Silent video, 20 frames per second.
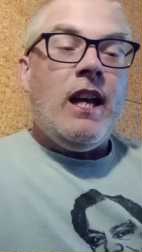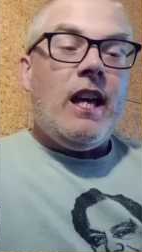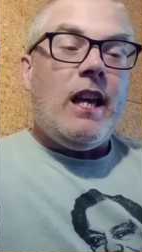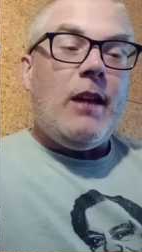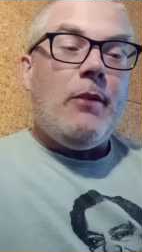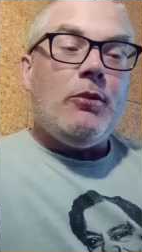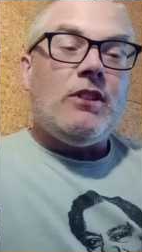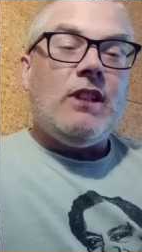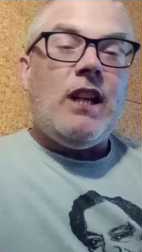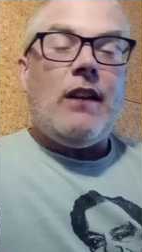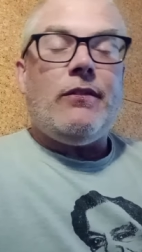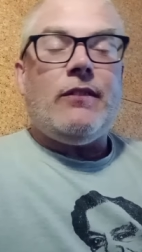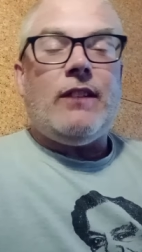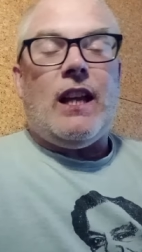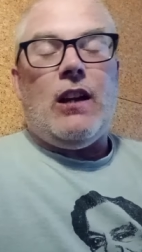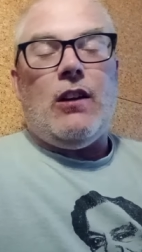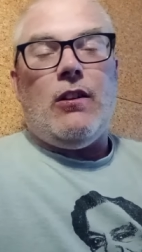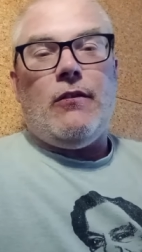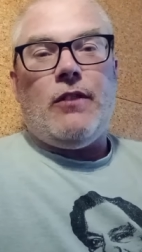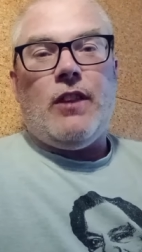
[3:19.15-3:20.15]
He was left
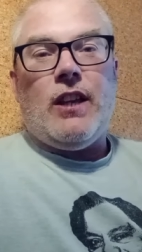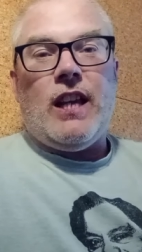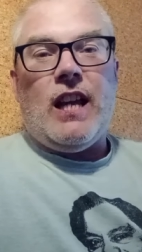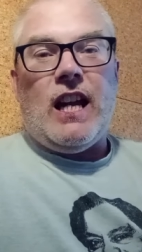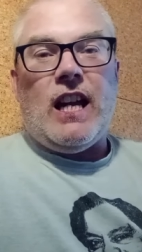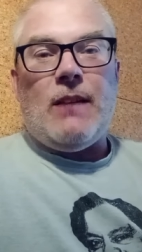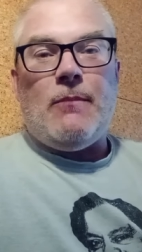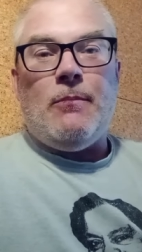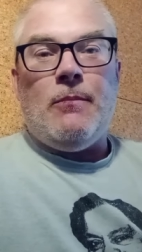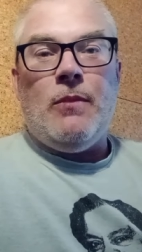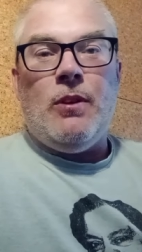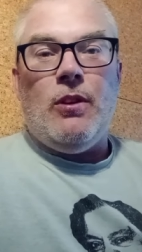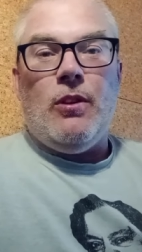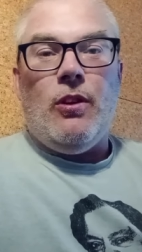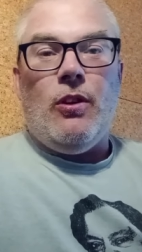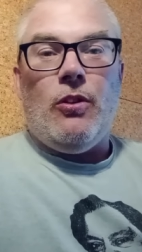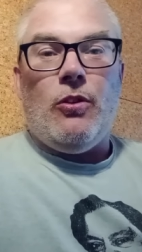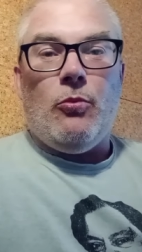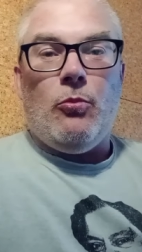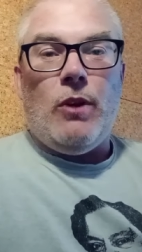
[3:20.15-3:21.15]
out of the game
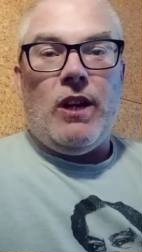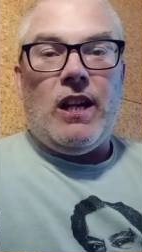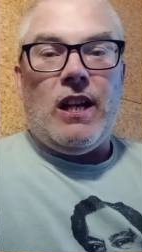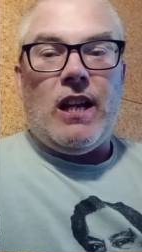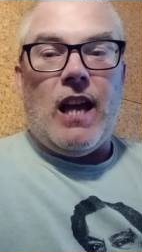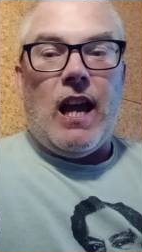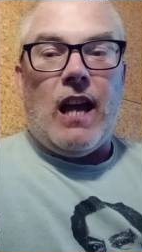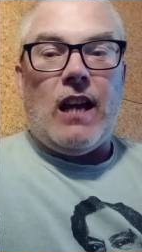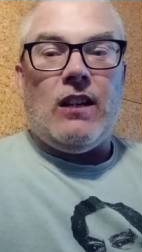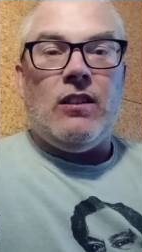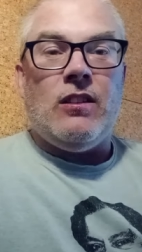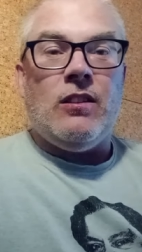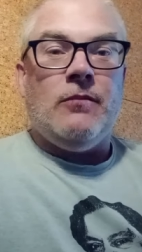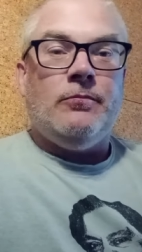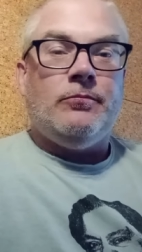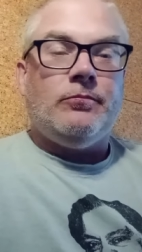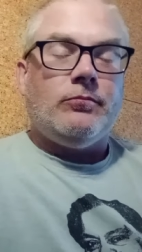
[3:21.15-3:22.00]
at the weekend